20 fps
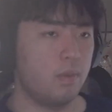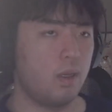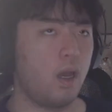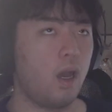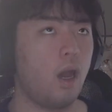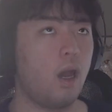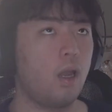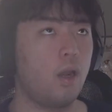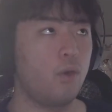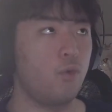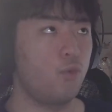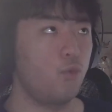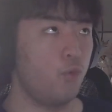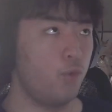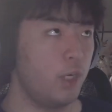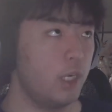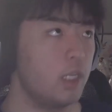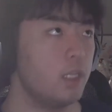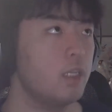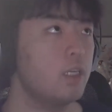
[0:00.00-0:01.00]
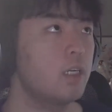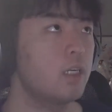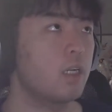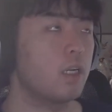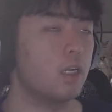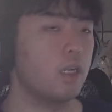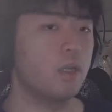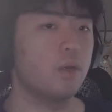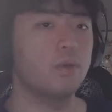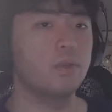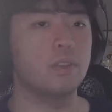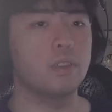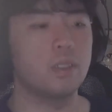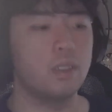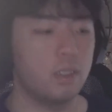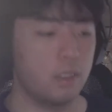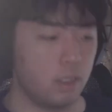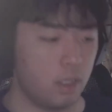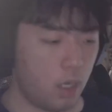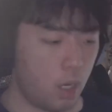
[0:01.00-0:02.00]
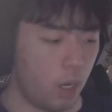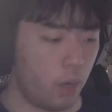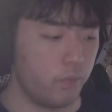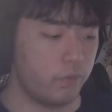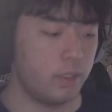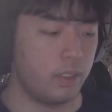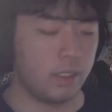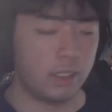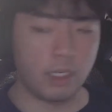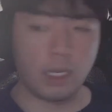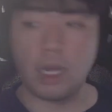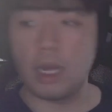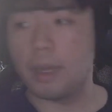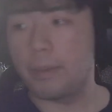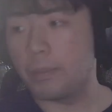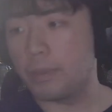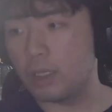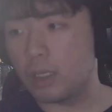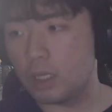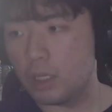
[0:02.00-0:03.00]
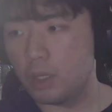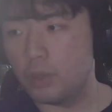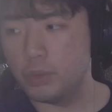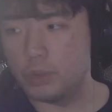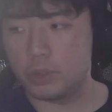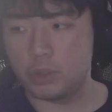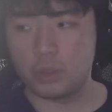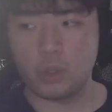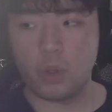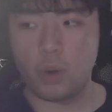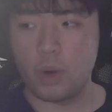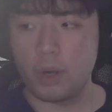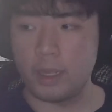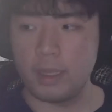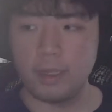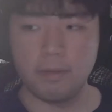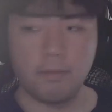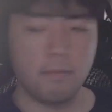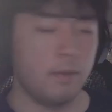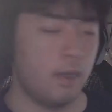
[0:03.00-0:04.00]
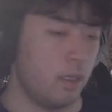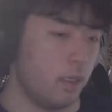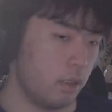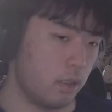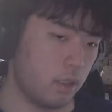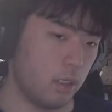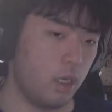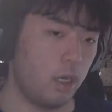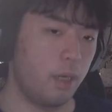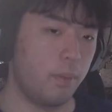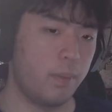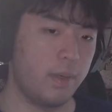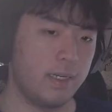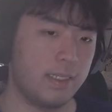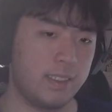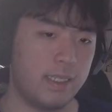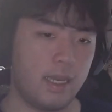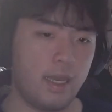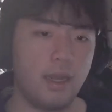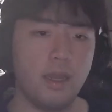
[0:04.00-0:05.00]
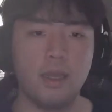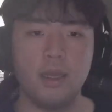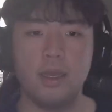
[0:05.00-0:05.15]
A really good closer oftentimes close 20-30%,